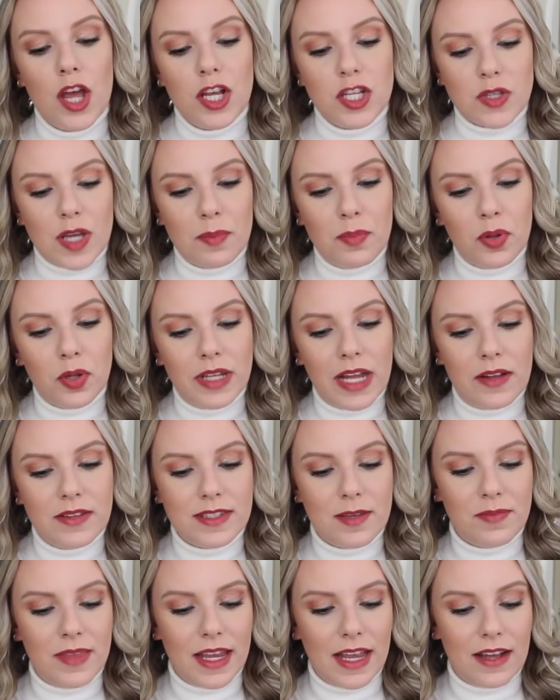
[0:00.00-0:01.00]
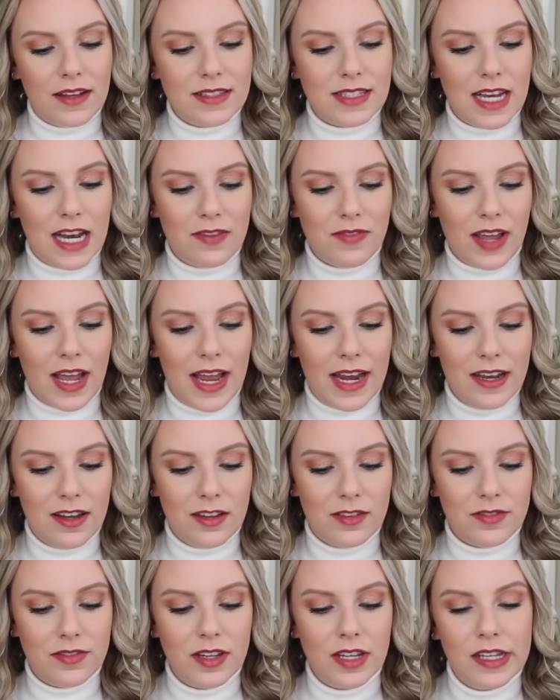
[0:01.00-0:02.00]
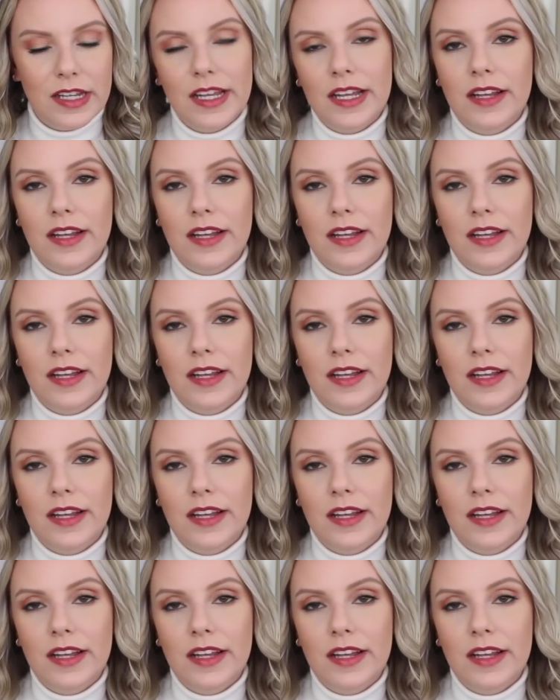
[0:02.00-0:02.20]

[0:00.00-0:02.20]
So I pulled out something else that I've kind of